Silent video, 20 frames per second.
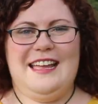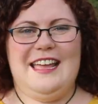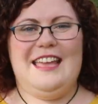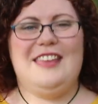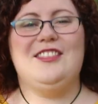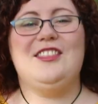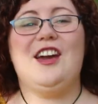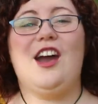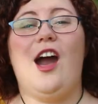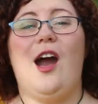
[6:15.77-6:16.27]

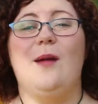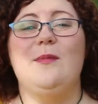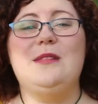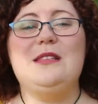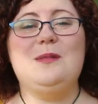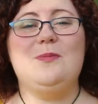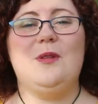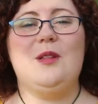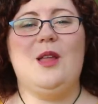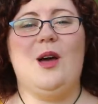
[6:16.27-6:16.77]
In the
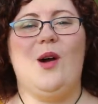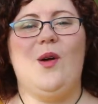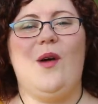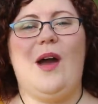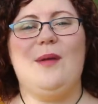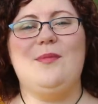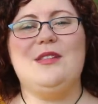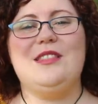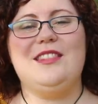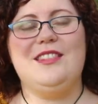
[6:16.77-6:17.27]
comments below,
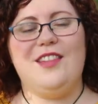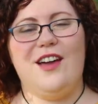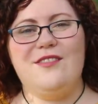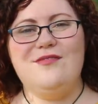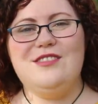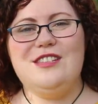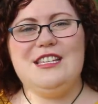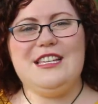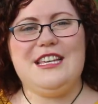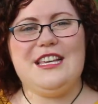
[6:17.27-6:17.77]
I would
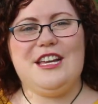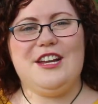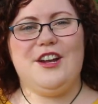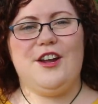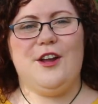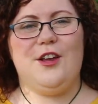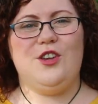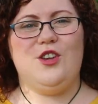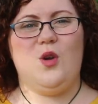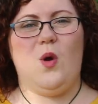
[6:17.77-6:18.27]
love to
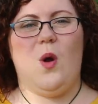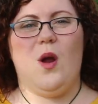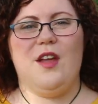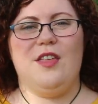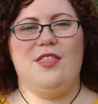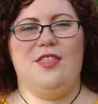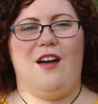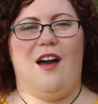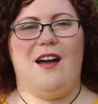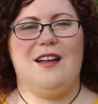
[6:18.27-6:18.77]
hear your
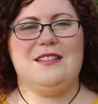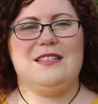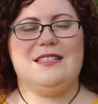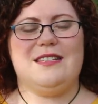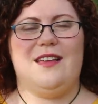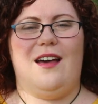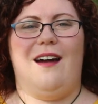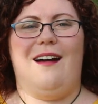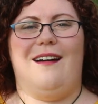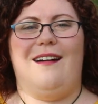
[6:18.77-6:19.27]

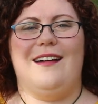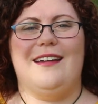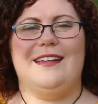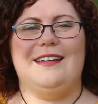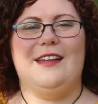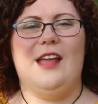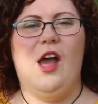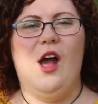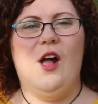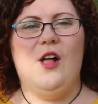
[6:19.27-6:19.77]
thoughts
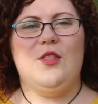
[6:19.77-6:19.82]
on